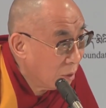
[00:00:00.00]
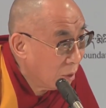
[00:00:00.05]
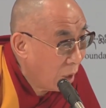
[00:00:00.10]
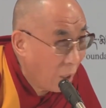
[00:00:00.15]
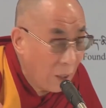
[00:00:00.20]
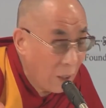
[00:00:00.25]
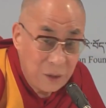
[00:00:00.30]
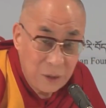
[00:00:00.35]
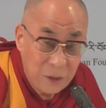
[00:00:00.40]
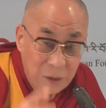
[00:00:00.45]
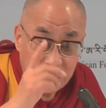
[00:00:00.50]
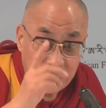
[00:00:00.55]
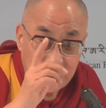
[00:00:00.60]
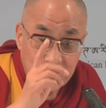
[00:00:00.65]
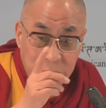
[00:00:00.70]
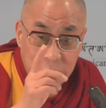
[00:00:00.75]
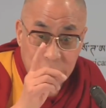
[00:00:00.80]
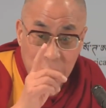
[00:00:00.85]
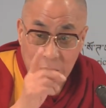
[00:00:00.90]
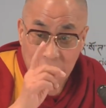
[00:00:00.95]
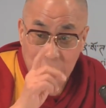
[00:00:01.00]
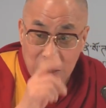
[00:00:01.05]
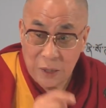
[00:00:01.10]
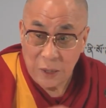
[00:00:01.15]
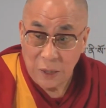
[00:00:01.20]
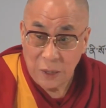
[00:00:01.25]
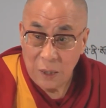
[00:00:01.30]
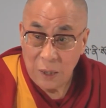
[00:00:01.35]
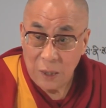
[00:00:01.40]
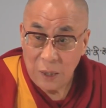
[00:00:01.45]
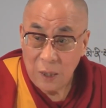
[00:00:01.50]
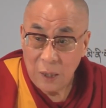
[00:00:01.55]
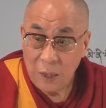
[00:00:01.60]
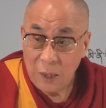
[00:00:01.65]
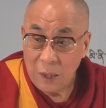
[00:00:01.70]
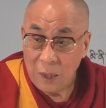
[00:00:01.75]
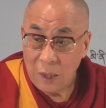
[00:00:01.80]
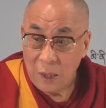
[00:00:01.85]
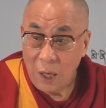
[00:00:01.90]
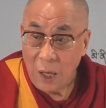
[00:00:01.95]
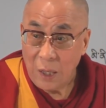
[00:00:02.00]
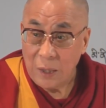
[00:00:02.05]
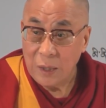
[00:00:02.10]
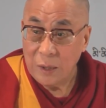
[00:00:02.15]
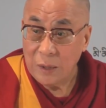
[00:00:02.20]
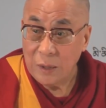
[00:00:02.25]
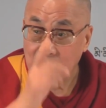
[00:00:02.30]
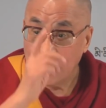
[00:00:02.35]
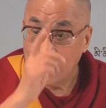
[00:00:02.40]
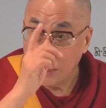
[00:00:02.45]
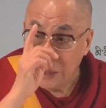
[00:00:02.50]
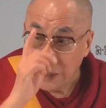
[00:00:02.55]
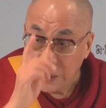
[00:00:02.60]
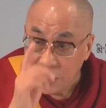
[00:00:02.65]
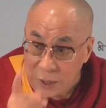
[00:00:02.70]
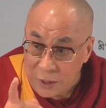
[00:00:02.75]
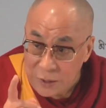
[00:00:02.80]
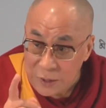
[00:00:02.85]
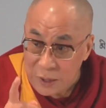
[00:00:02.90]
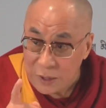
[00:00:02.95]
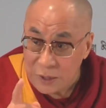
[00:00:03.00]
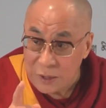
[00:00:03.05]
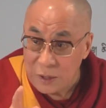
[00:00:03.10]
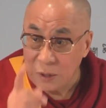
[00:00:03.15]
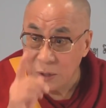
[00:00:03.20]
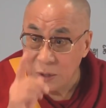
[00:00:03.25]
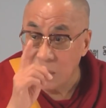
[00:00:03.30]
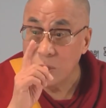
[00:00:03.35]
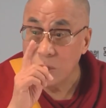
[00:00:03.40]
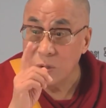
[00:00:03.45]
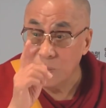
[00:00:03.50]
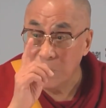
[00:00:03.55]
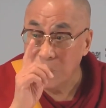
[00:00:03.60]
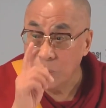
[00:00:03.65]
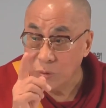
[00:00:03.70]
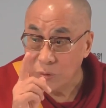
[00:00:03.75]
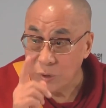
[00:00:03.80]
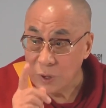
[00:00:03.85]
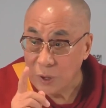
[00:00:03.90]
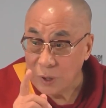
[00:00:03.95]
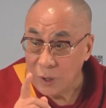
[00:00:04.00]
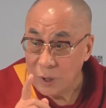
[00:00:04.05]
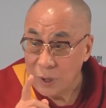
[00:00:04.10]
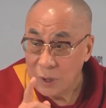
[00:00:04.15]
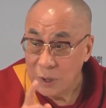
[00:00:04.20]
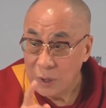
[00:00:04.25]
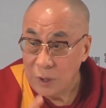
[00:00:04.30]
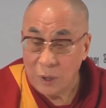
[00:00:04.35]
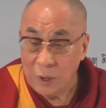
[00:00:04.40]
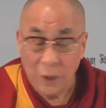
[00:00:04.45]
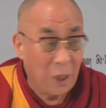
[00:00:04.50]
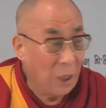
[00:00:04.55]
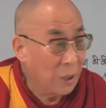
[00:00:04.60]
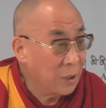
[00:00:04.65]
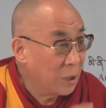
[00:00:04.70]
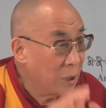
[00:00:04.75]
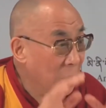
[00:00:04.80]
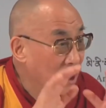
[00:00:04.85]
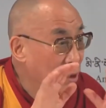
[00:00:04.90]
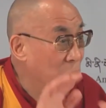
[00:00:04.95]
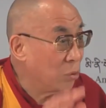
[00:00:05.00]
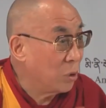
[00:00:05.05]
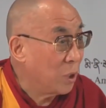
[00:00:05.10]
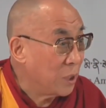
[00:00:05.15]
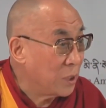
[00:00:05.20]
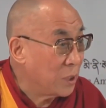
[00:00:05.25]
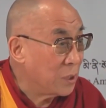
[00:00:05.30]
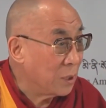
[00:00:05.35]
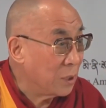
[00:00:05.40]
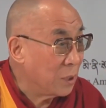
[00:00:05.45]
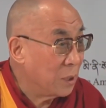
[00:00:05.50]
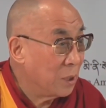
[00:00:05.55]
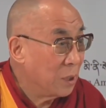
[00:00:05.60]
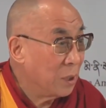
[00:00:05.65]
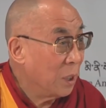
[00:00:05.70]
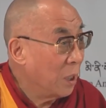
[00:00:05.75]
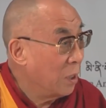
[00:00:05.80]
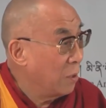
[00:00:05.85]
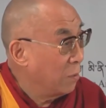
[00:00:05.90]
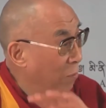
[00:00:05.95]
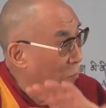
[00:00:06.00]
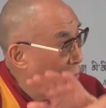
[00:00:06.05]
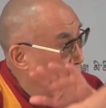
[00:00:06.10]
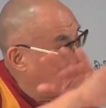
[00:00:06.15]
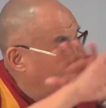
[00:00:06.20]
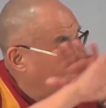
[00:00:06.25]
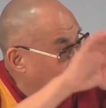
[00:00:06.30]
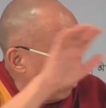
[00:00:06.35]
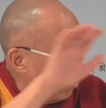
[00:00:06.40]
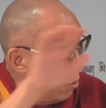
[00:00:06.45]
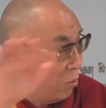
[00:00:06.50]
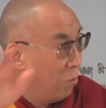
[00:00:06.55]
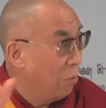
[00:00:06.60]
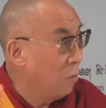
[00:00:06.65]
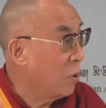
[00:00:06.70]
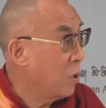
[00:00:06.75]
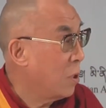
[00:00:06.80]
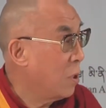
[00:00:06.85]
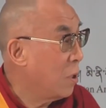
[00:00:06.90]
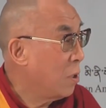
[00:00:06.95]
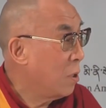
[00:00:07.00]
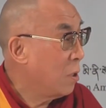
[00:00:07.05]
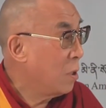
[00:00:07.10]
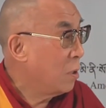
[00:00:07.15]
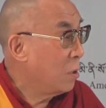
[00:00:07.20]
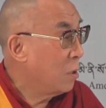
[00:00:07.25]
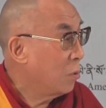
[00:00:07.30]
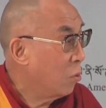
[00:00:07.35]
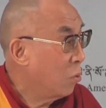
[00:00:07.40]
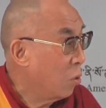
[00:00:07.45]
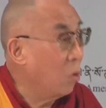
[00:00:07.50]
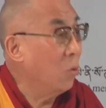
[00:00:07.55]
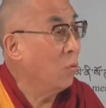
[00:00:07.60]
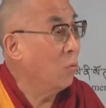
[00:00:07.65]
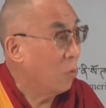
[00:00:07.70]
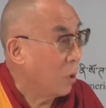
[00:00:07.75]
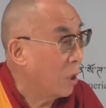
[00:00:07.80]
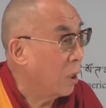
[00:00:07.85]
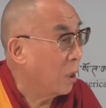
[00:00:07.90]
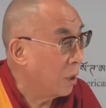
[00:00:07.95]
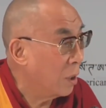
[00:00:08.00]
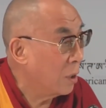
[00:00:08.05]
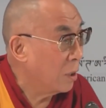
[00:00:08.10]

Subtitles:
I think Christianity, the greatest contributor regarding education in whole world.